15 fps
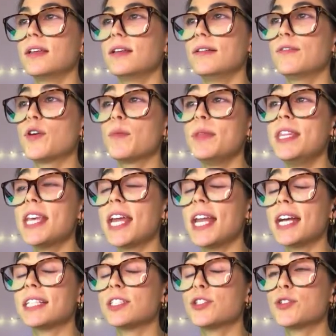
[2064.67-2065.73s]
For me, the
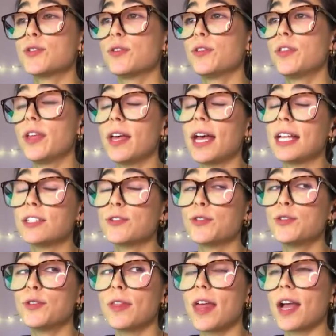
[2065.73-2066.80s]

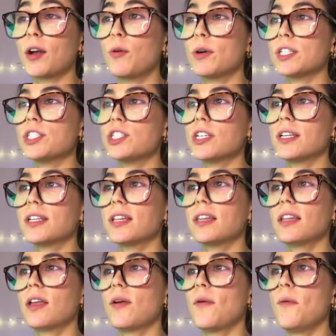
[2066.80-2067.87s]
answer to that
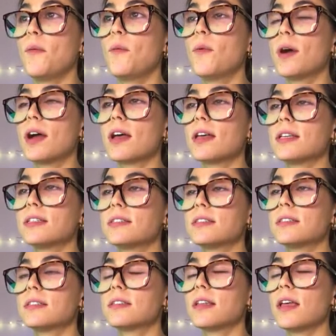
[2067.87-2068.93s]
question was
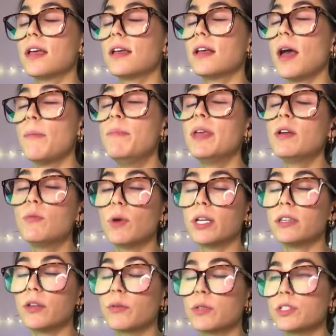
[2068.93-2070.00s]
a big
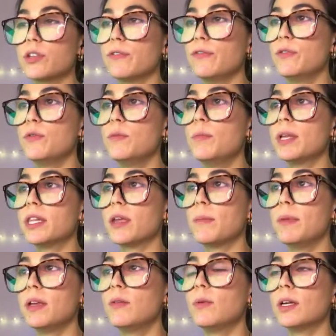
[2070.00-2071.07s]
one. There was a few, but a
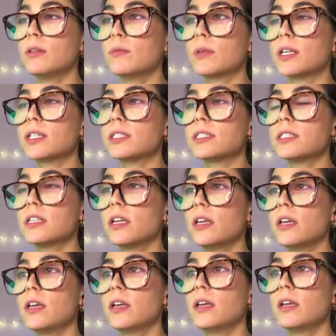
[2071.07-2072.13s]
big one was
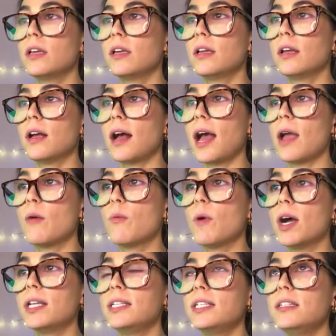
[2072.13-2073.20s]
I
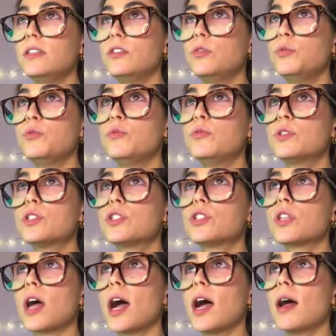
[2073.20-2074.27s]
wanted to
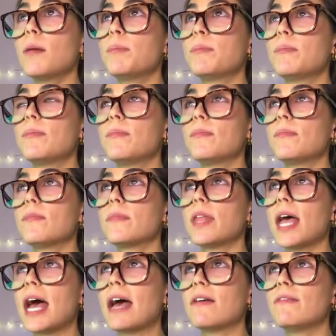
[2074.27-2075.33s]
stop
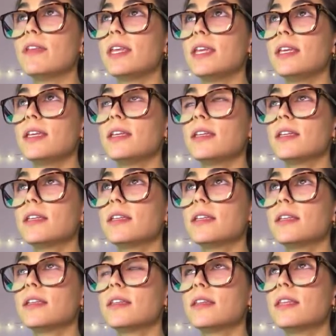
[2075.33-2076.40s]
having
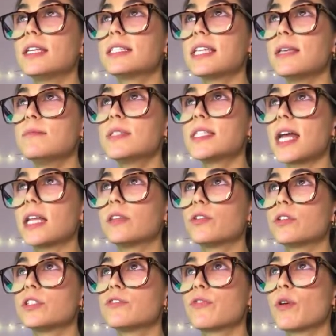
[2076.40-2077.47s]
the same
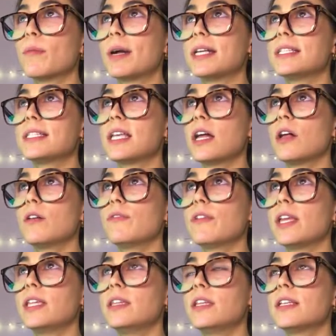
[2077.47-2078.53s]
standards for myself
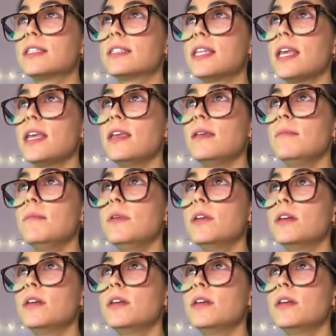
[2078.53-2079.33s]
and the same